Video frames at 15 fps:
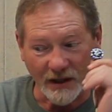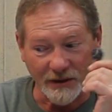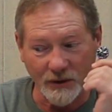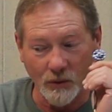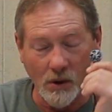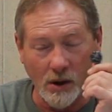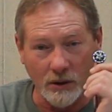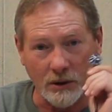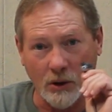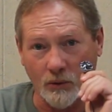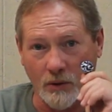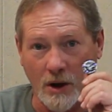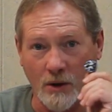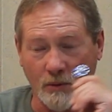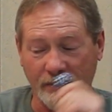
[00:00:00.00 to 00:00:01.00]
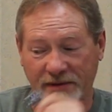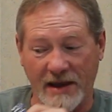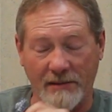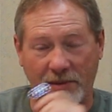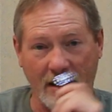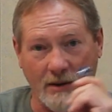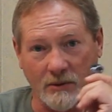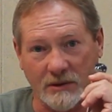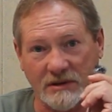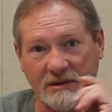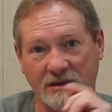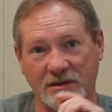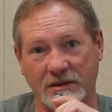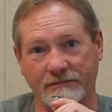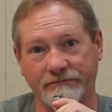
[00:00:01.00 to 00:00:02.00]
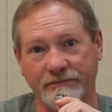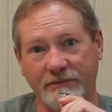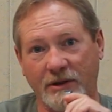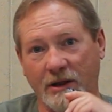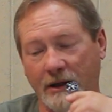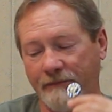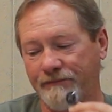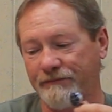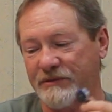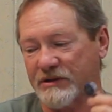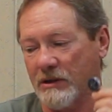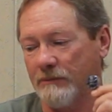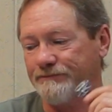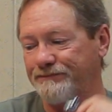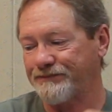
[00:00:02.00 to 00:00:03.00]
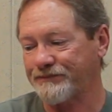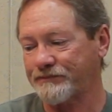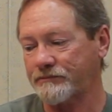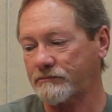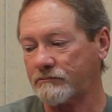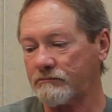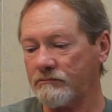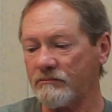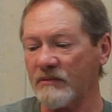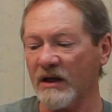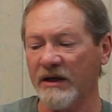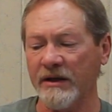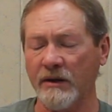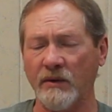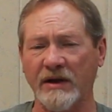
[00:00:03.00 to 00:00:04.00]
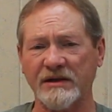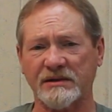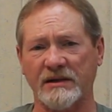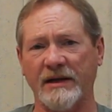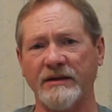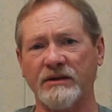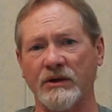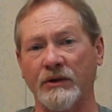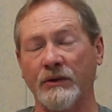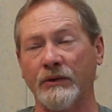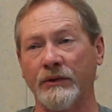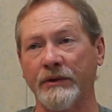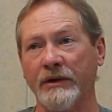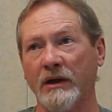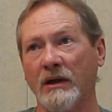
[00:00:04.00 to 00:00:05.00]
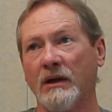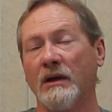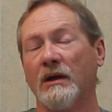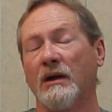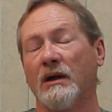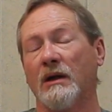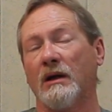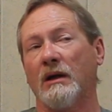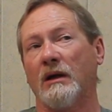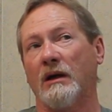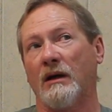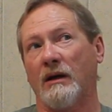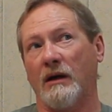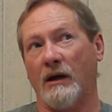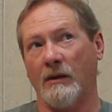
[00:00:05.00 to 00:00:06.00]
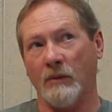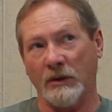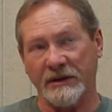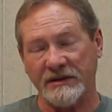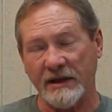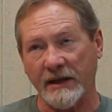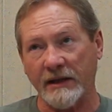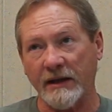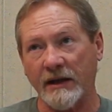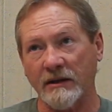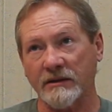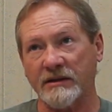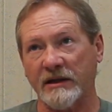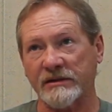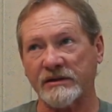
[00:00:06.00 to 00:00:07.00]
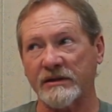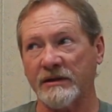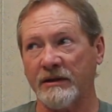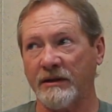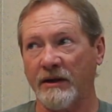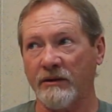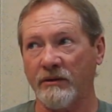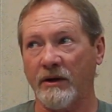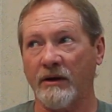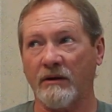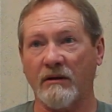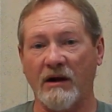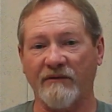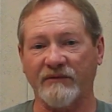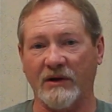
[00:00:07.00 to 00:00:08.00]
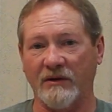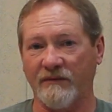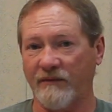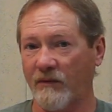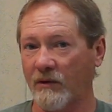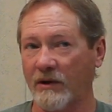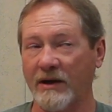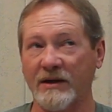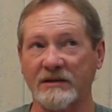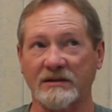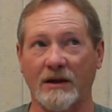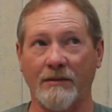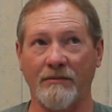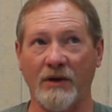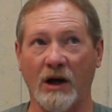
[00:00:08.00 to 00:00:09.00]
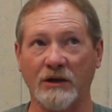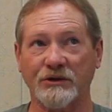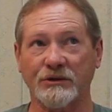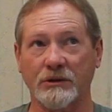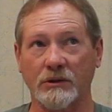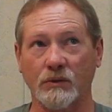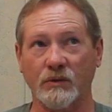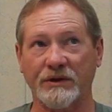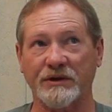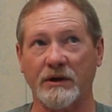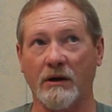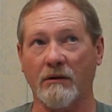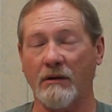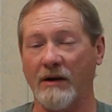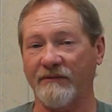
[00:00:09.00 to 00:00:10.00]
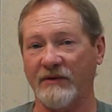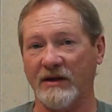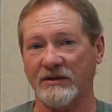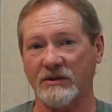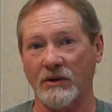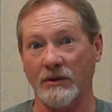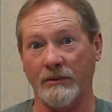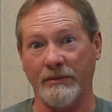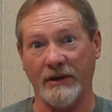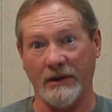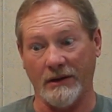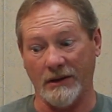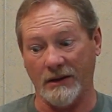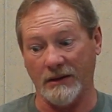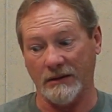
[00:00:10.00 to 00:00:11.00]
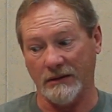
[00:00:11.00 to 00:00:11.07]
you won't go wrong with that power system. Okay, so anyway, stay tuned. I'm going to take it out and test it in another aircraft on four S. I'm not sure which aircraft that's going to be yet,